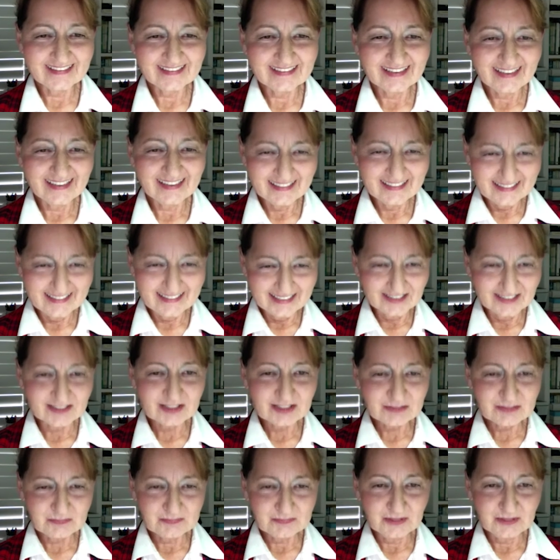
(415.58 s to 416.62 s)
And
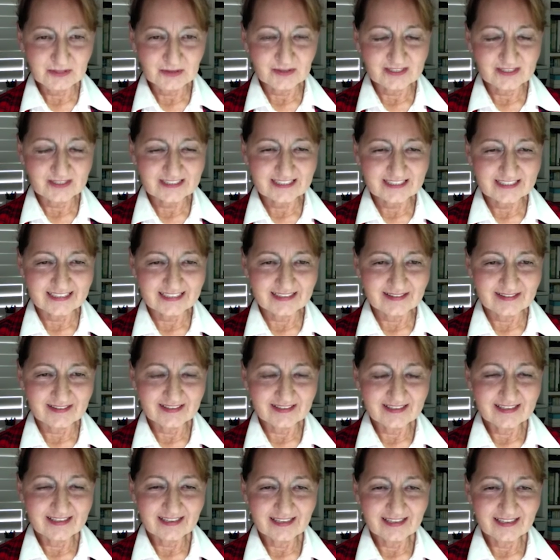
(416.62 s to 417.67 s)
there's unity.
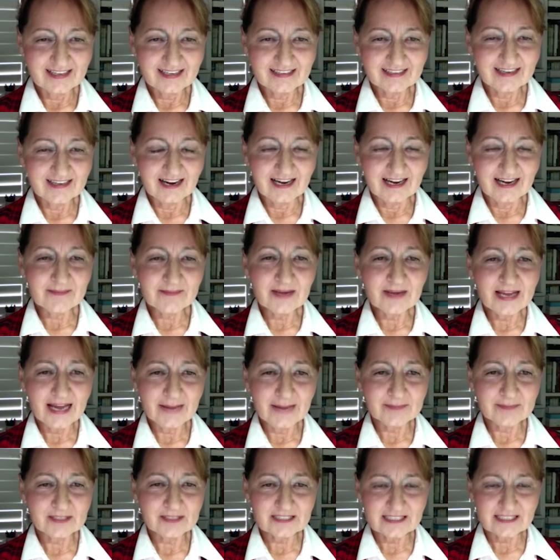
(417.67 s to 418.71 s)
And I'm
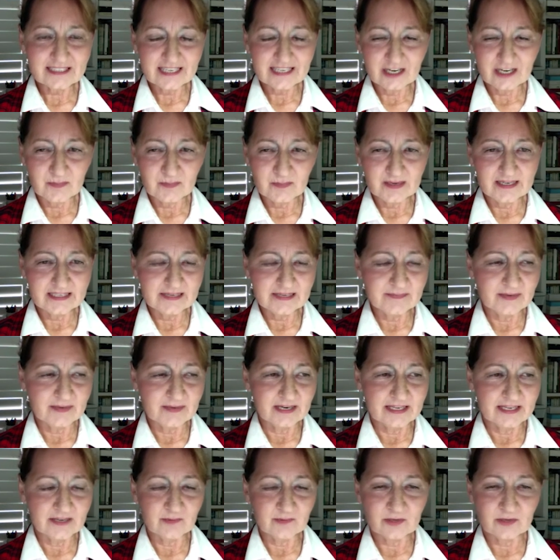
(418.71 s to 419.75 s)
happy to help
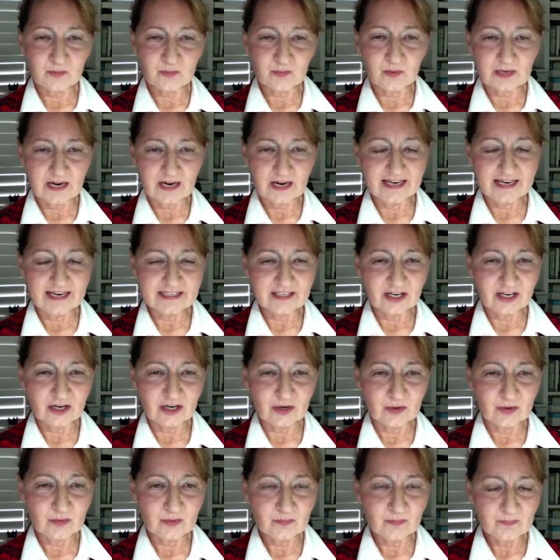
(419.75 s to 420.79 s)
anybody with what I know